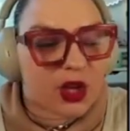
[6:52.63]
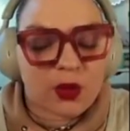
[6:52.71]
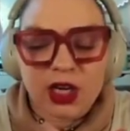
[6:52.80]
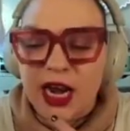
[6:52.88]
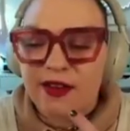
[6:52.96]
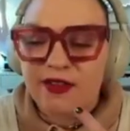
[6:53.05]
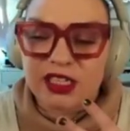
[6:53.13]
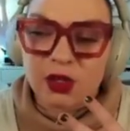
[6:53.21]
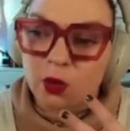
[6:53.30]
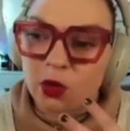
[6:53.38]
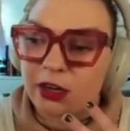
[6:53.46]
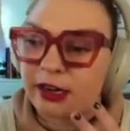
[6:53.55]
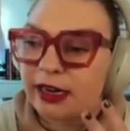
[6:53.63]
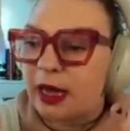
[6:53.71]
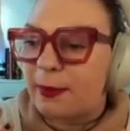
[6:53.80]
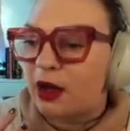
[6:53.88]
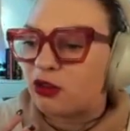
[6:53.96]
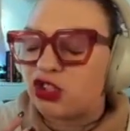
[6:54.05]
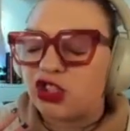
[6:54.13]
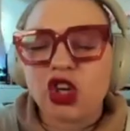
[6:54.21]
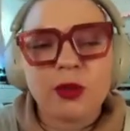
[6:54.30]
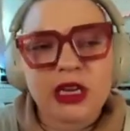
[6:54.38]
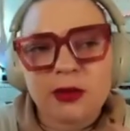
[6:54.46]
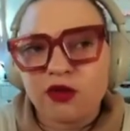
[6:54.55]
You weren't having to worry about so
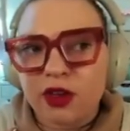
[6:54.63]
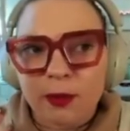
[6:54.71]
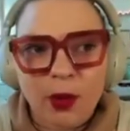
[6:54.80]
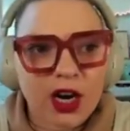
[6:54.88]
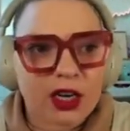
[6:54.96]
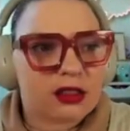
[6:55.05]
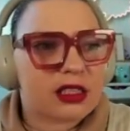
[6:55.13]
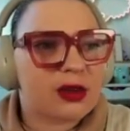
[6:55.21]
many moving parts.